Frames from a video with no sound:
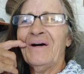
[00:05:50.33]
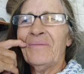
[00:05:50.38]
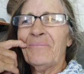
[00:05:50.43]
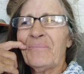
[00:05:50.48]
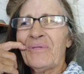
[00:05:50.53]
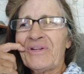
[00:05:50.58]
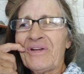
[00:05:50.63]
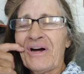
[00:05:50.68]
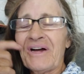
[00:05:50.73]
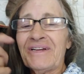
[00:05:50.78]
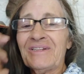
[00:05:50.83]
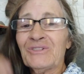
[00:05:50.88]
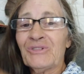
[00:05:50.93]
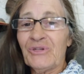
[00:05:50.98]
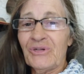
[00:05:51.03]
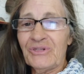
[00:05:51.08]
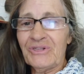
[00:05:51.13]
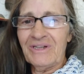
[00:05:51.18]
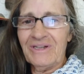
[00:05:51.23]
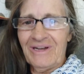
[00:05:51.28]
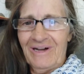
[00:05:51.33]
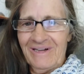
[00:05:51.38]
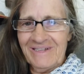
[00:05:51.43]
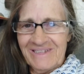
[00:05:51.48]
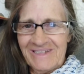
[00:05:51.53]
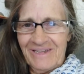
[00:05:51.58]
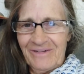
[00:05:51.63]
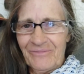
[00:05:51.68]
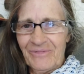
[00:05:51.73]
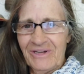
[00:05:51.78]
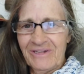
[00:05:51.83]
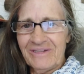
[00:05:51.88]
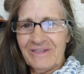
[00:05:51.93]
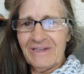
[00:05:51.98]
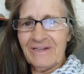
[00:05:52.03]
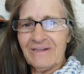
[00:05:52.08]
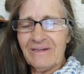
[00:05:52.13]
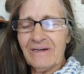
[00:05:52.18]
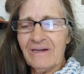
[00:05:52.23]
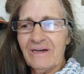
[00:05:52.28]
But I internalized
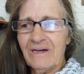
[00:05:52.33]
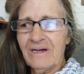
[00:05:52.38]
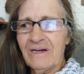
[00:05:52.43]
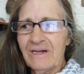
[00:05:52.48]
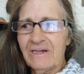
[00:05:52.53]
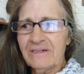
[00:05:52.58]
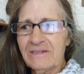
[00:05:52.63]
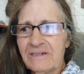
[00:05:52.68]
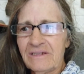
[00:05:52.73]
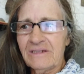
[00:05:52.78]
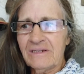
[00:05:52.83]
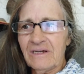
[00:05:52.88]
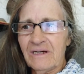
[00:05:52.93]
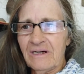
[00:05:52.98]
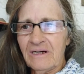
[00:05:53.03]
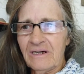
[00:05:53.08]
everything. And